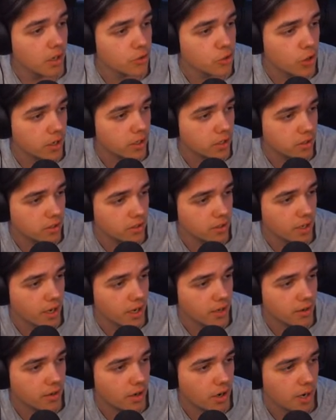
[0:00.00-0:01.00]
trying to learn
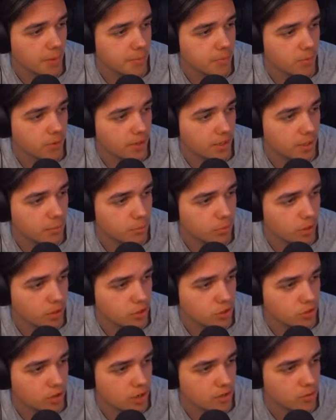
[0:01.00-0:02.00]
how to operate a
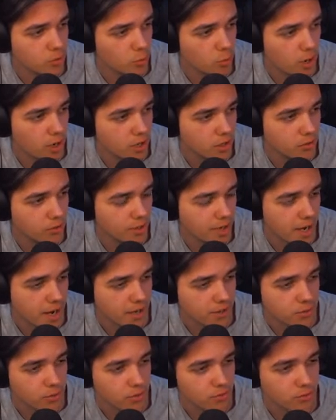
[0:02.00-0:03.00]
pressurized water
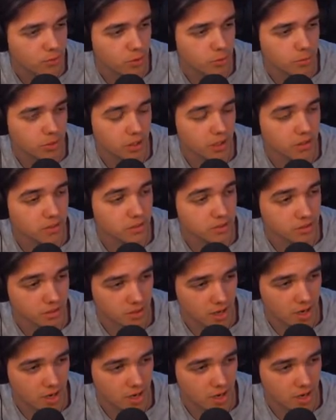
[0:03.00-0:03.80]
reactor in roblox